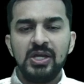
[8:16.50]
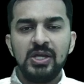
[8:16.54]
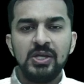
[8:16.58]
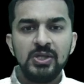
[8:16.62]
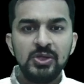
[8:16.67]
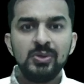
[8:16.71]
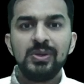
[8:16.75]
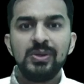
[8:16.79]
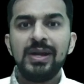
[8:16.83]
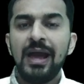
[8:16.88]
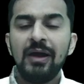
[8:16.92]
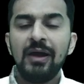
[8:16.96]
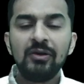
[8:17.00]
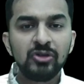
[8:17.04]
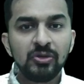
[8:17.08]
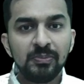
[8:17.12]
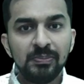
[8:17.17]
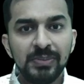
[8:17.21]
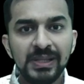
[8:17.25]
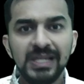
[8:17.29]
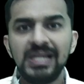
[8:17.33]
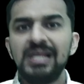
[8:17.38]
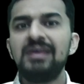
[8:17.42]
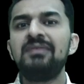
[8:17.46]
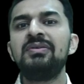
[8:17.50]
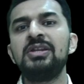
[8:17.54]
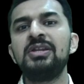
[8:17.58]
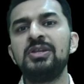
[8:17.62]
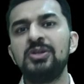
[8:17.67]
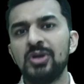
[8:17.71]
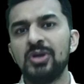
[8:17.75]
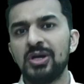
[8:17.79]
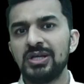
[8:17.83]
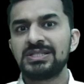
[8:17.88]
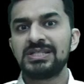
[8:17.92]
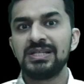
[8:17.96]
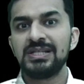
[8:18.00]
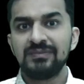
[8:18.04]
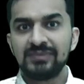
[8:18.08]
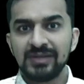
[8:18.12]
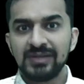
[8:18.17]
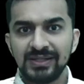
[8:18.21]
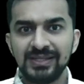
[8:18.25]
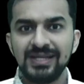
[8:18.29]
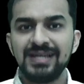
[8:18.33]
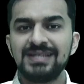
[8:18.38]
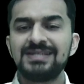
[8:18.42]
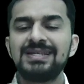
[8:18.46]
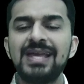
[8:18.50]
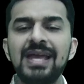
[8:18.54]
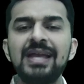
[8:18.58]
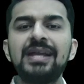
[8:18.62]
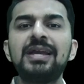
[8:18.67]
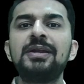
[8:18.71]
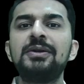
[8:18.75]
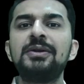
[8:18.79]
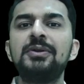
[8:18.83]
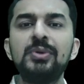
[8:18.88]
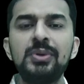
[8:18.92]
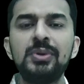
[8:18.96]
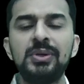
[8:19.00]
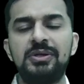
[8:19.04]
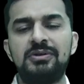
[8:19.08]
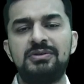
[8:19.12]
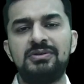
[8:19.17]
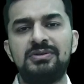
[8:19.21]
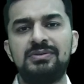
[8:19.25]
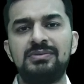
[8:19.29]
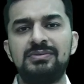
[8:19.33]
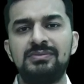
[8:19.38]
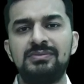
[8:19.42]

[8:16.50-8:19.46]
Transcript: You have to believe in yourself that yes, I can do it.